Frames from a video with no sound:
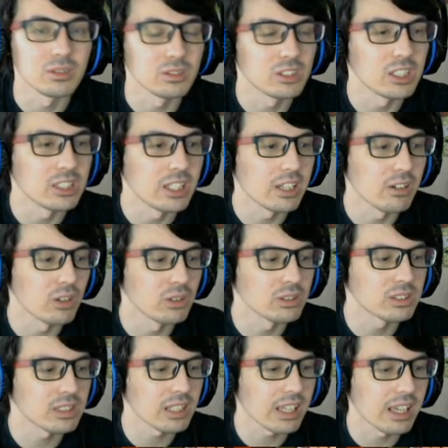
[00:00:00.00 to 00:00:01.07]

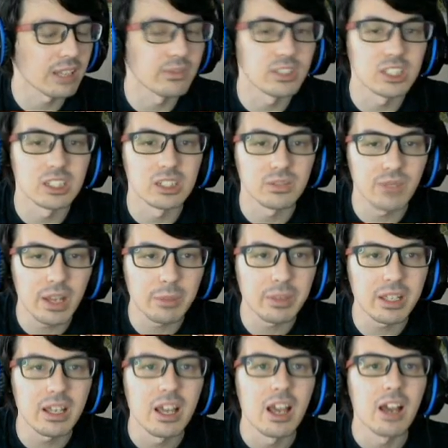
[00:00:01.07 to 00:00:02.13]
Vegeta's
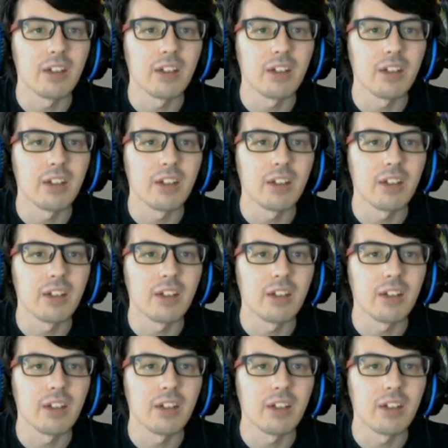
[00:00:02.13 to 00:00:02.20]
family.